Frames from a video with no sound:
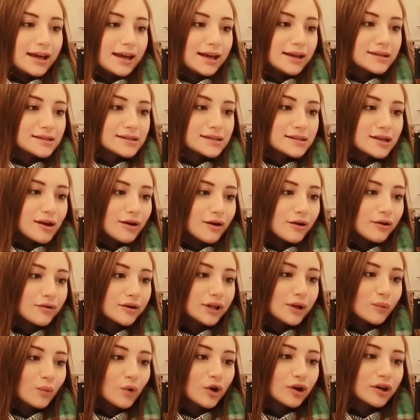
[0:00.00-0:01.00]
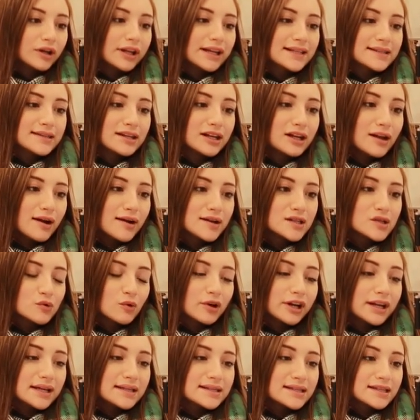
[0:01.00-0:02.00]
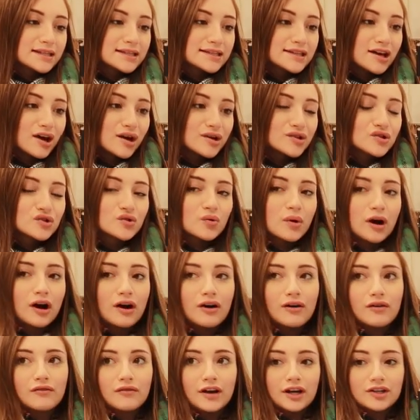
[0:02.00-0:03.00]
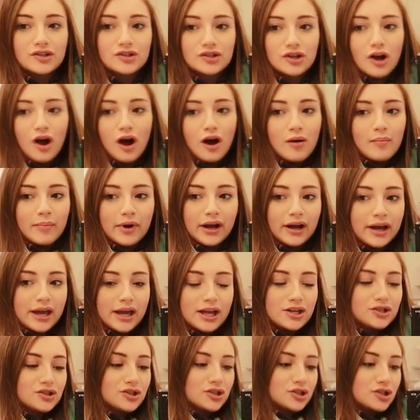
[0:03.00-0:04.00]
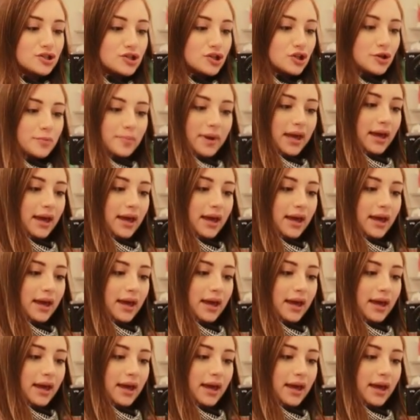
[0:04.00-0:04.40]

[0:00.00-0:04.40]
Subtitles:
It's the only one, it's the last one. It's a size 12. I just can't buy it, it's just too